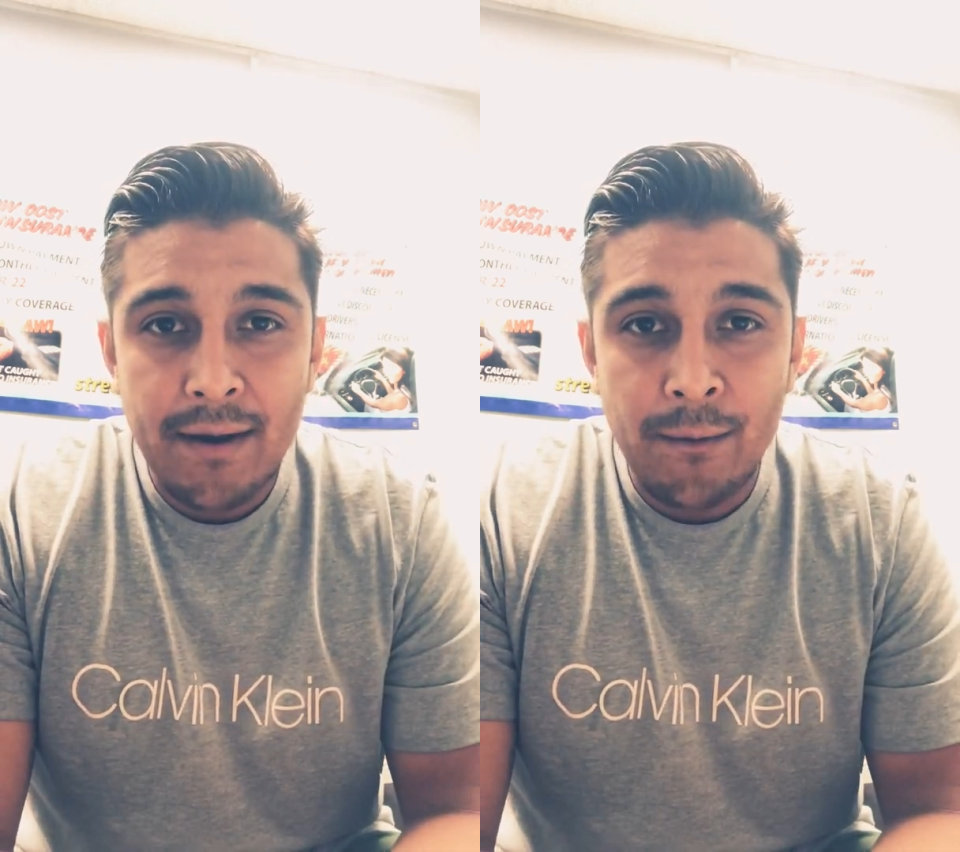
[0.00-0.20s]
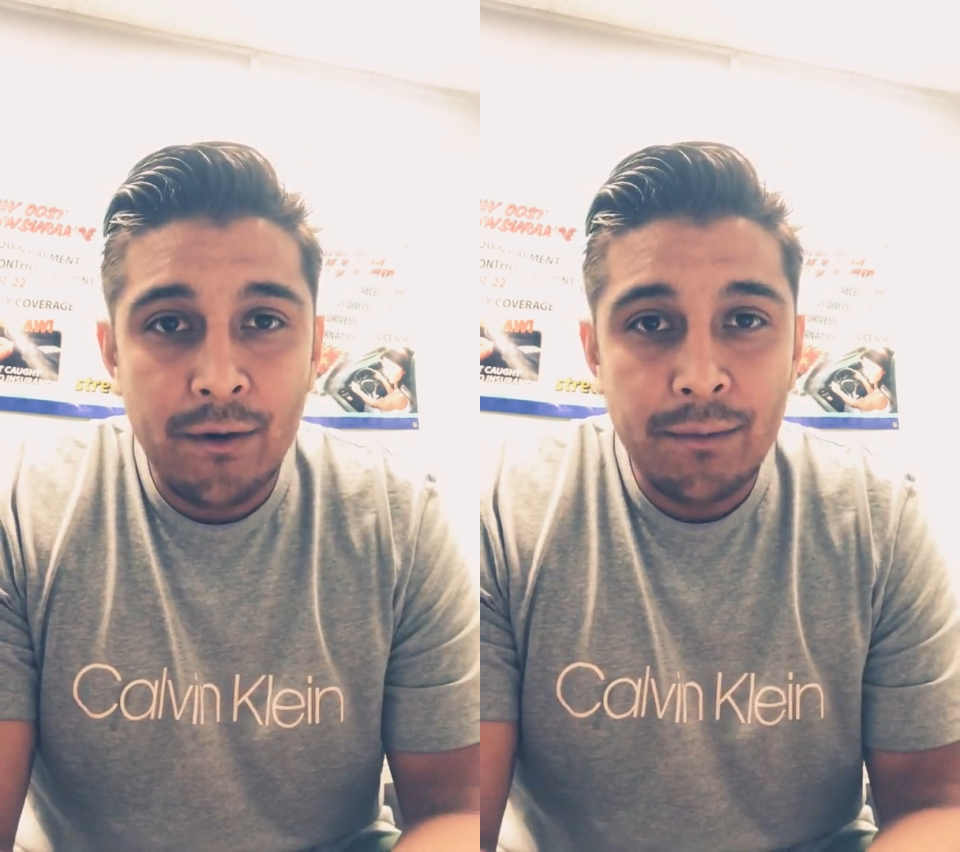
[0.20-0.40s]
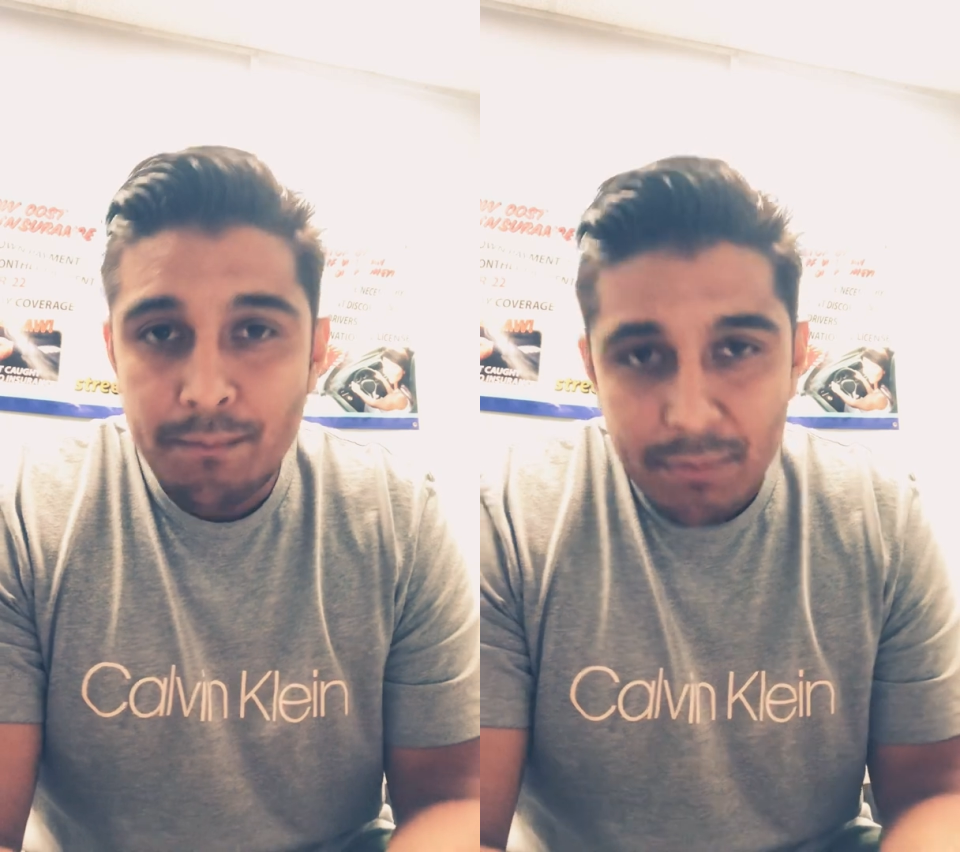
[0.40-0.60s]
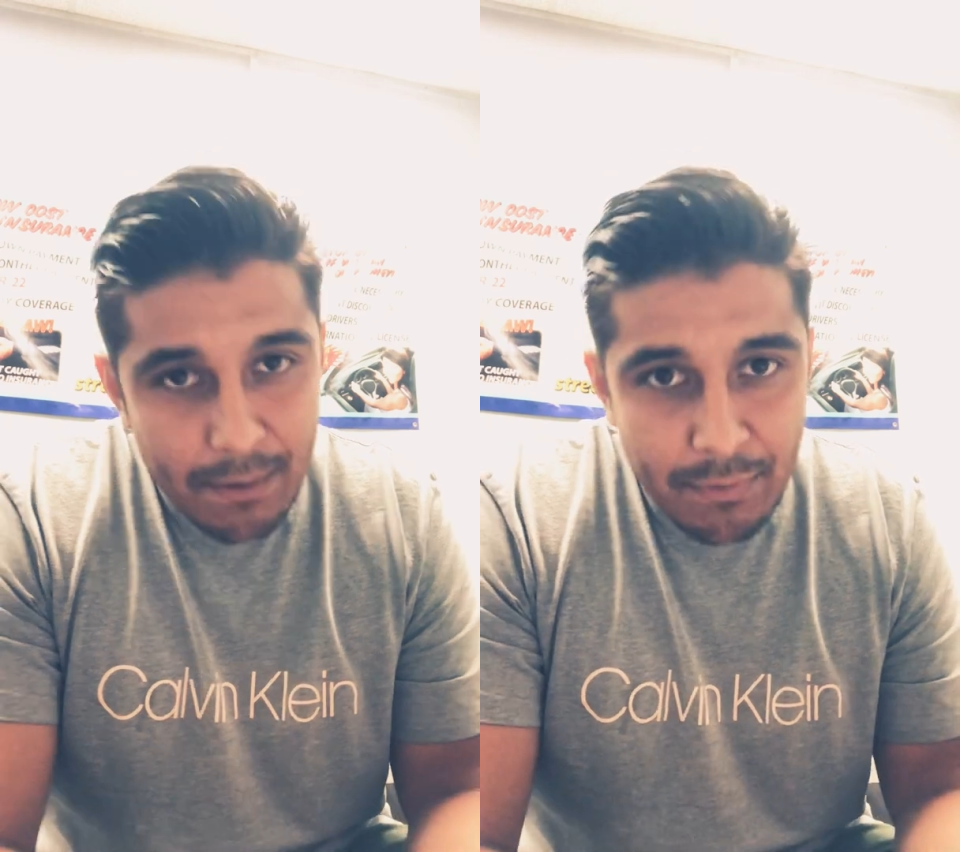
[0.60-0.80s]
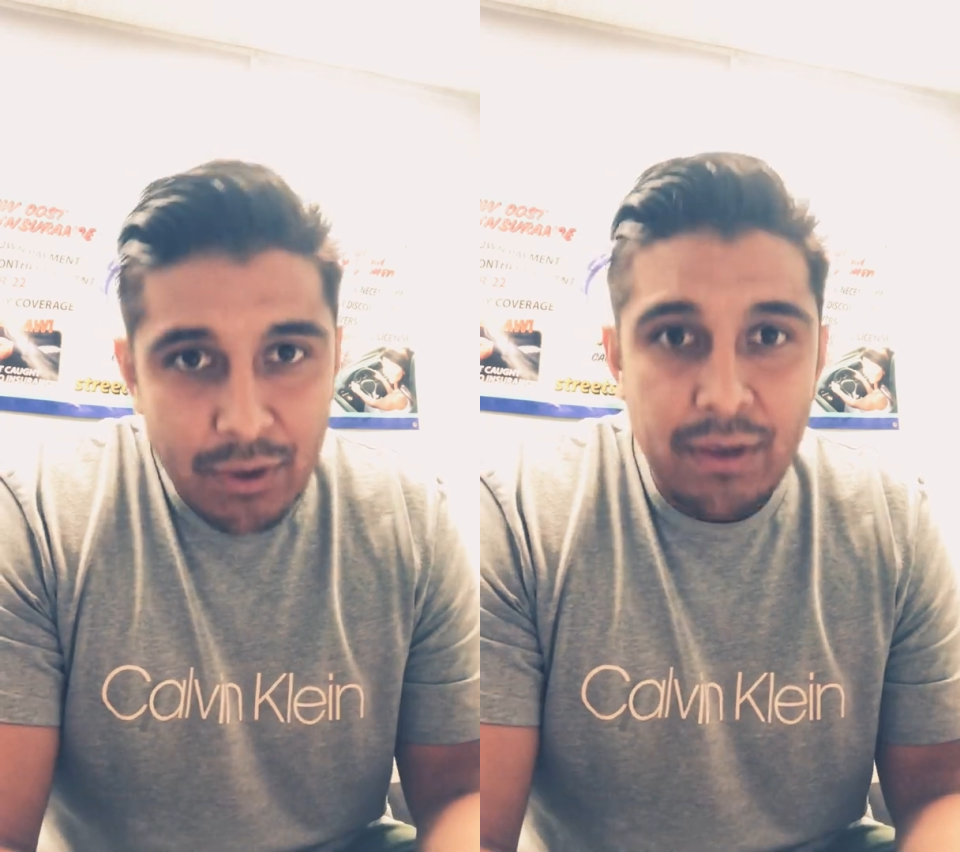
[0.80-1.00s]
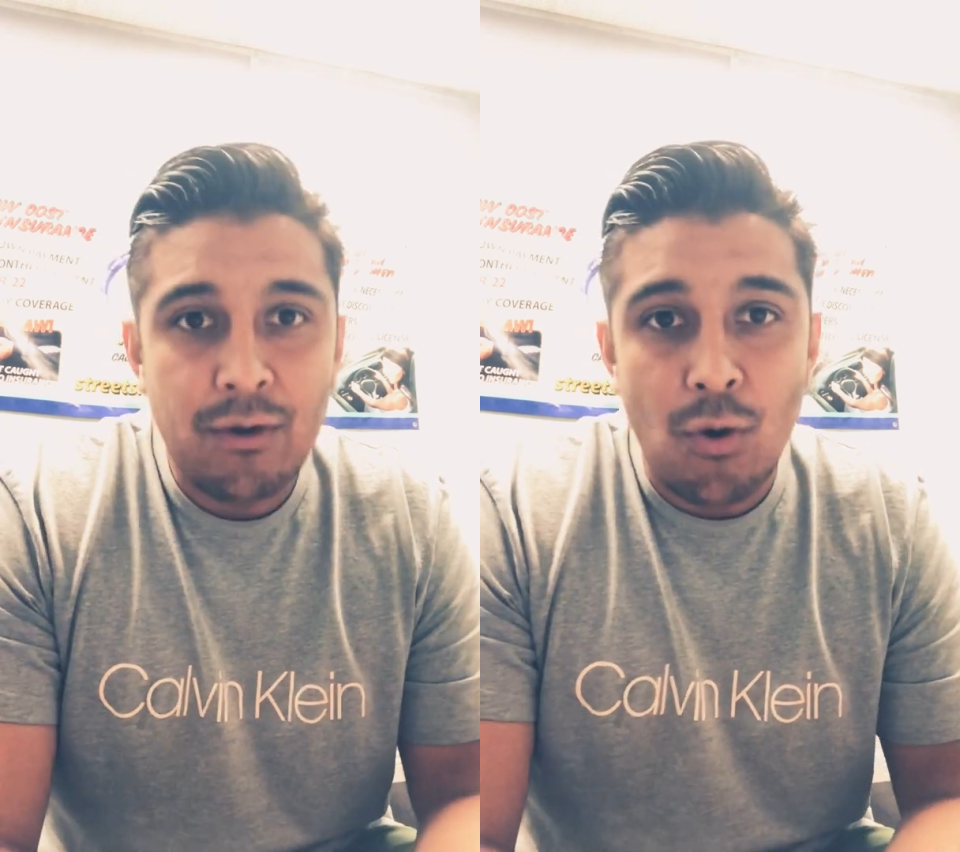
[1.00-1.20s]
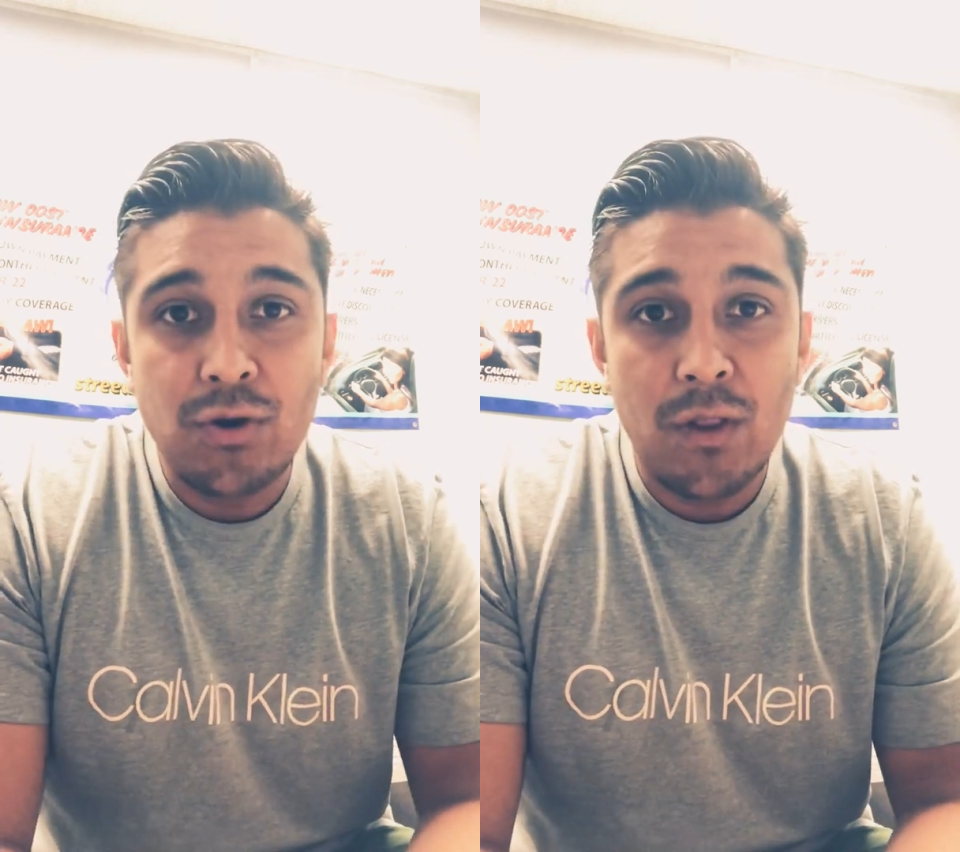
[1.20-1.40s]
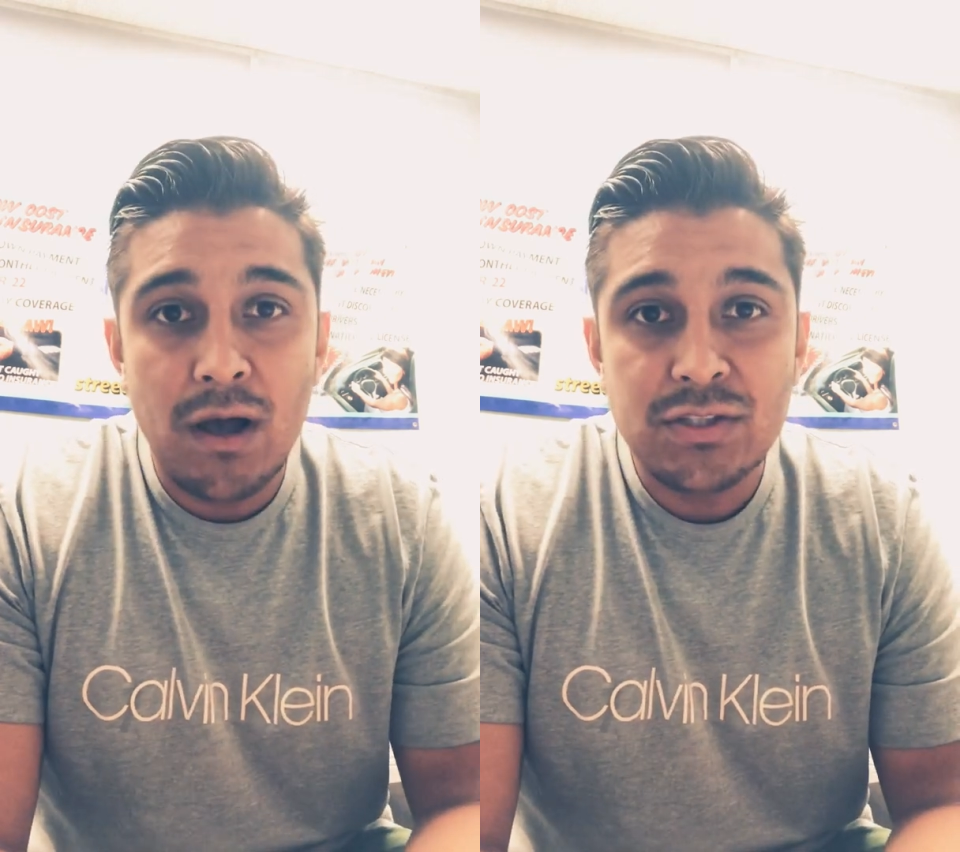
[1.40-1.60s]
or you go
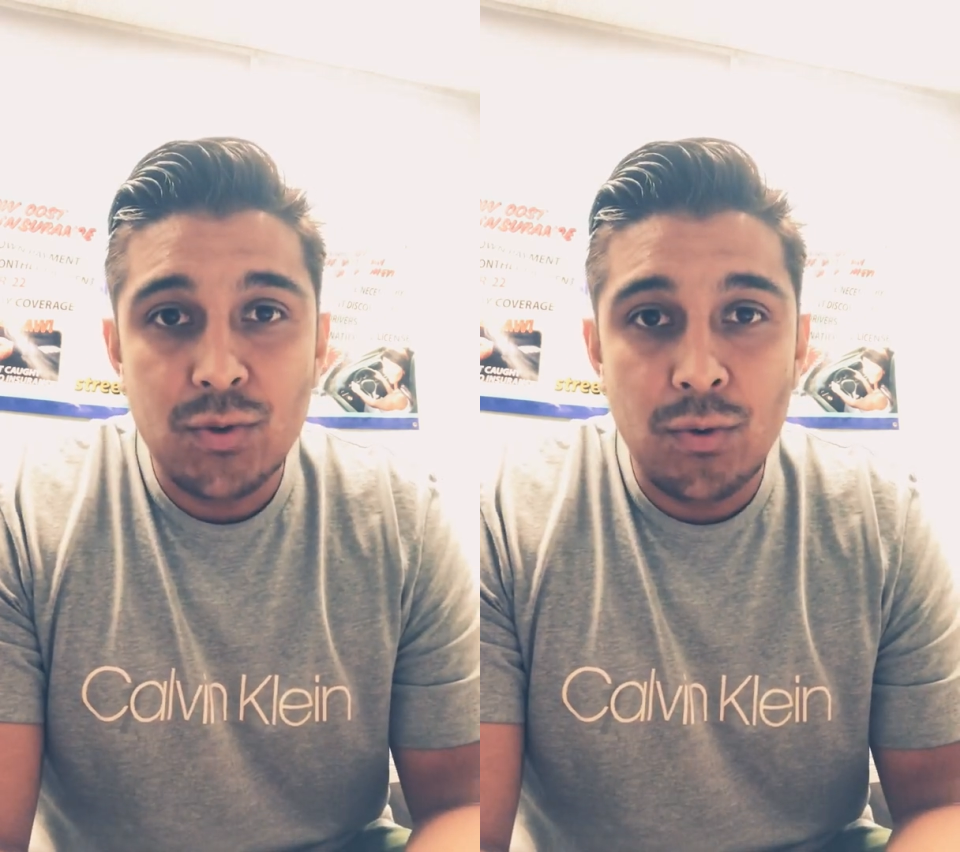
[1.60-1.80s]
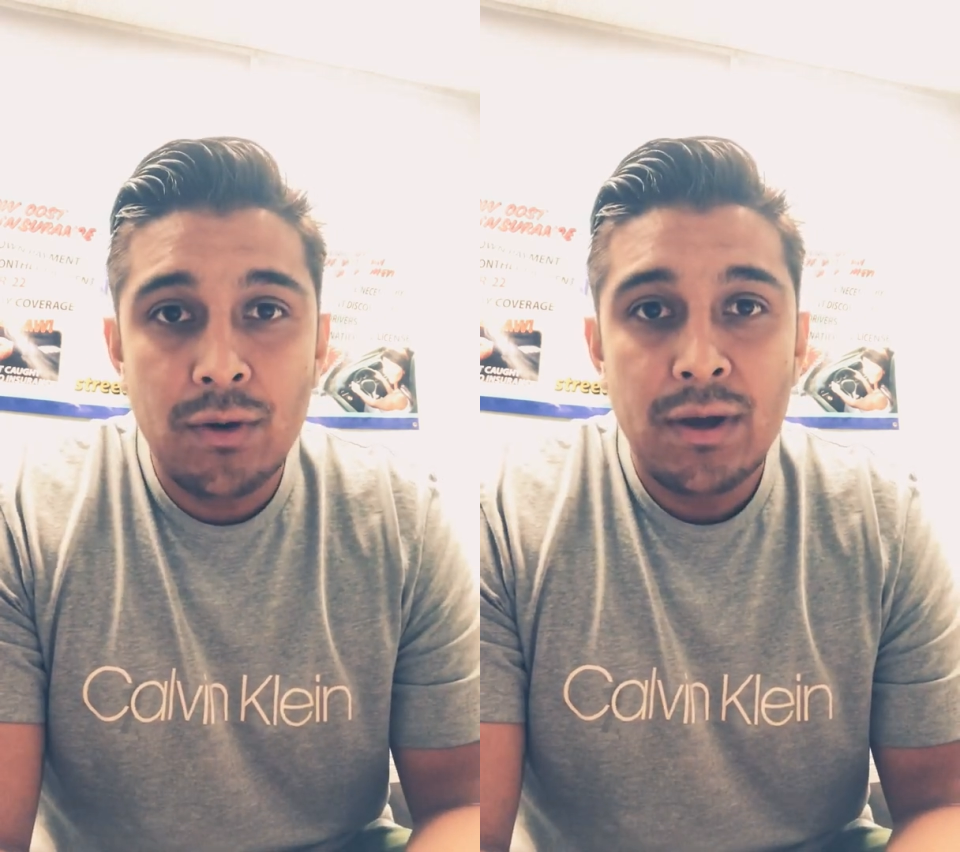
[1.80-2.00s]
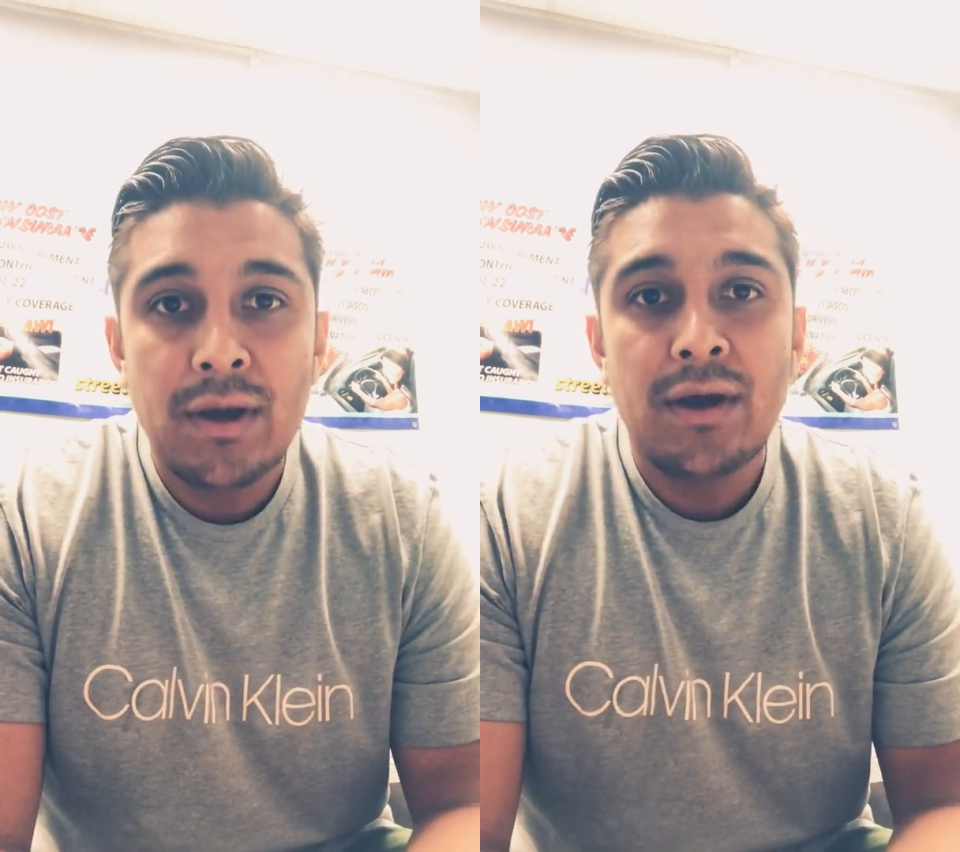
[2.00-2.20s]
to law school,